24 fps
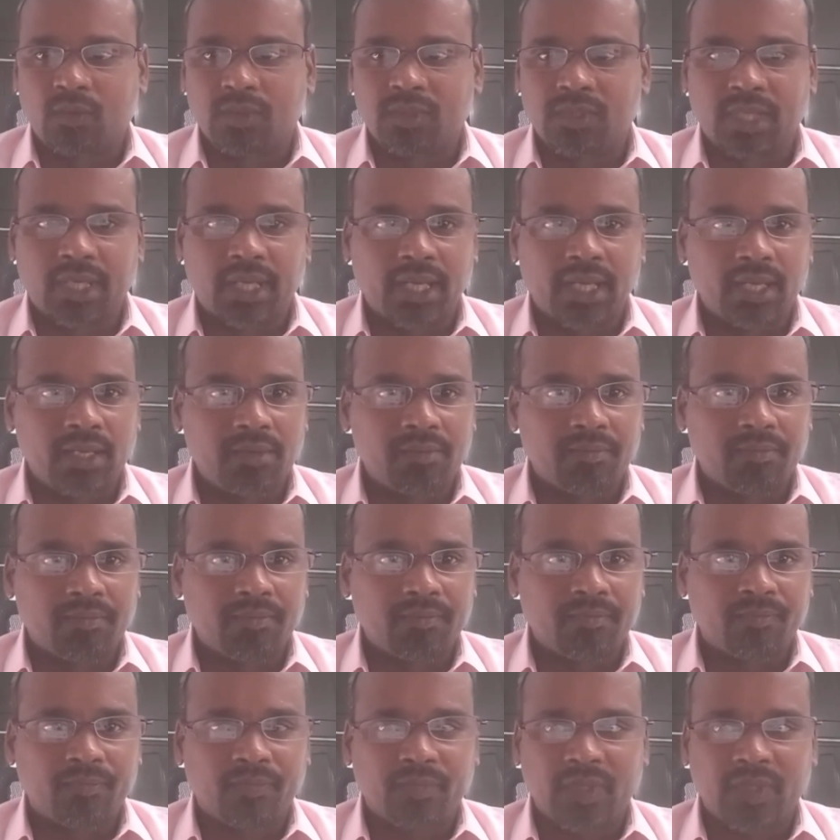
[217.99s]
once again.
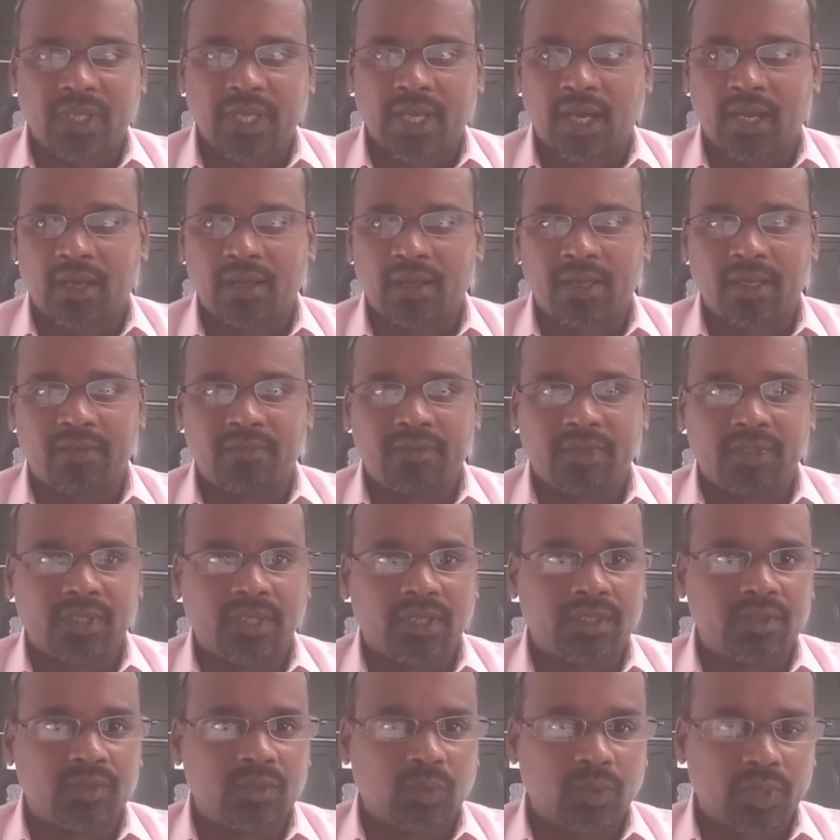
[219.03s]
Yeah,
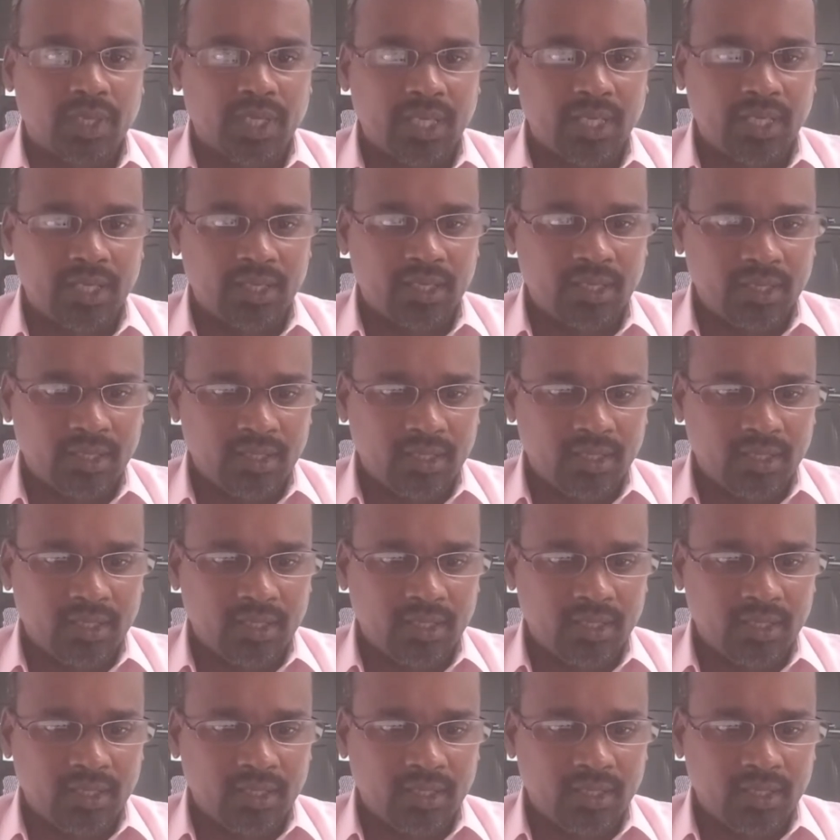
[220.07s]
everything is okay.